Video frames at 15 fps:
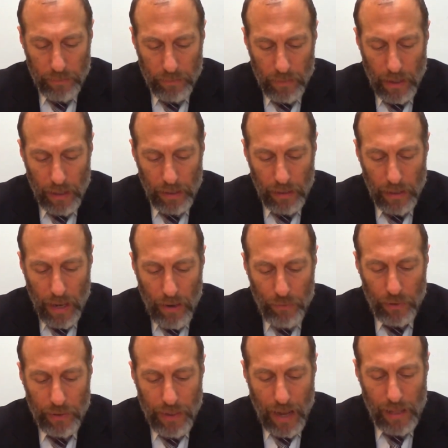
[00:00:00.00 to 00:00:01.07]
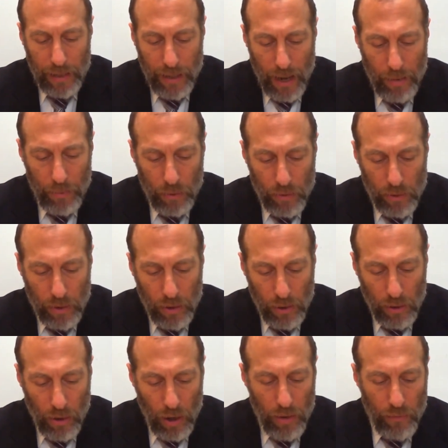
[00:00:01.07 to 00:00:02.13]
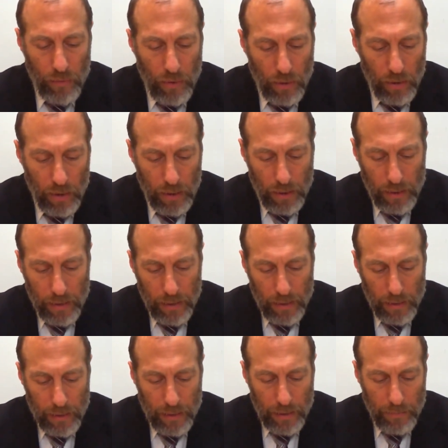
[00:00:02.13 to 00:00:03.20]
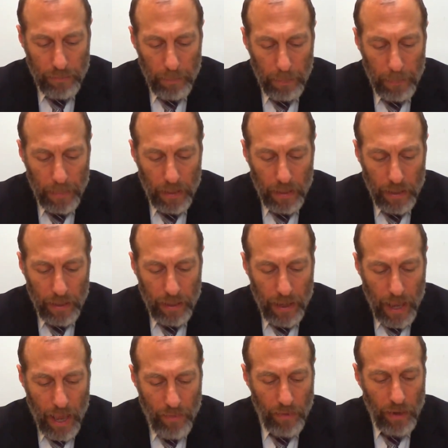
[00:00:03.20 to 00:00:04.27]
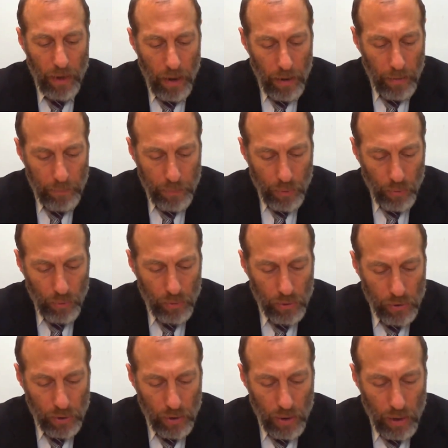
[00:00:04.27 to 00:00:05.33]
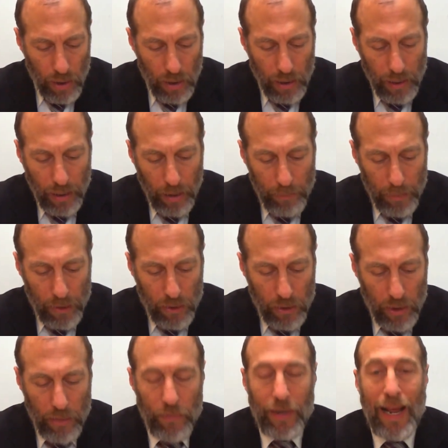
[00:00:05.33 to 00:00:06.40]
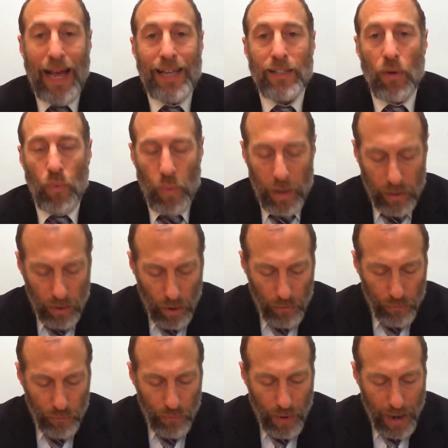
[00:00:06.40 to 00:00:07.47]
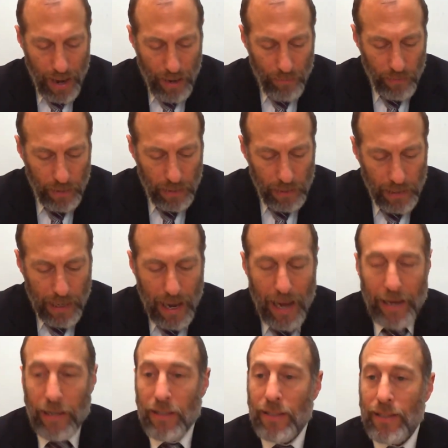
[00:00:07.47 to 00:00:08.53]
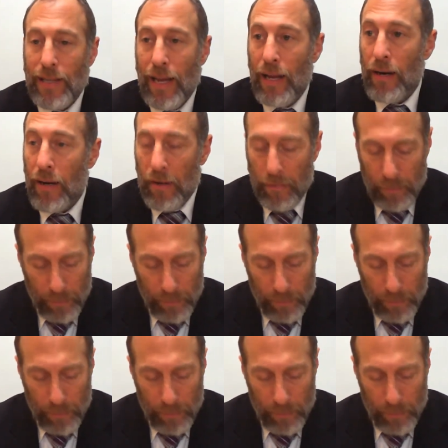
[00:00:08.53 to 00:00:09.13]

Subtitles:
daled amos goiva. He heavy pusia chamisha. If it has a width of 5, kai it'll stand.